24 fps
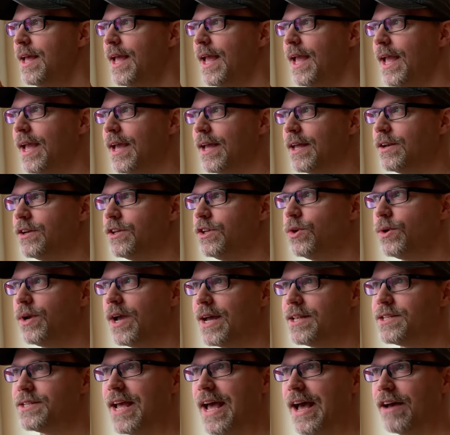And you
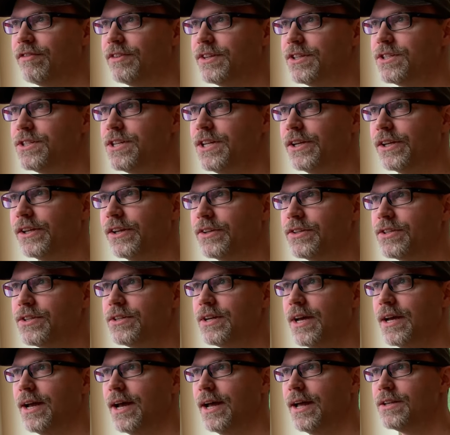guys have until
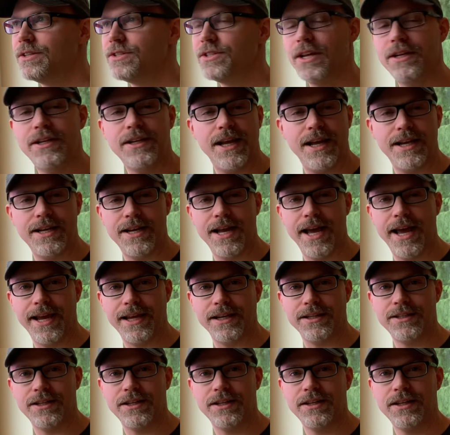uh, Sunday
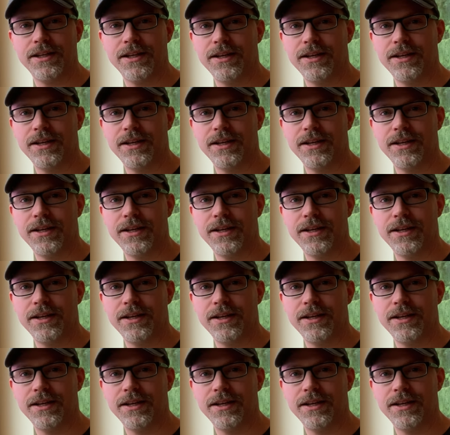night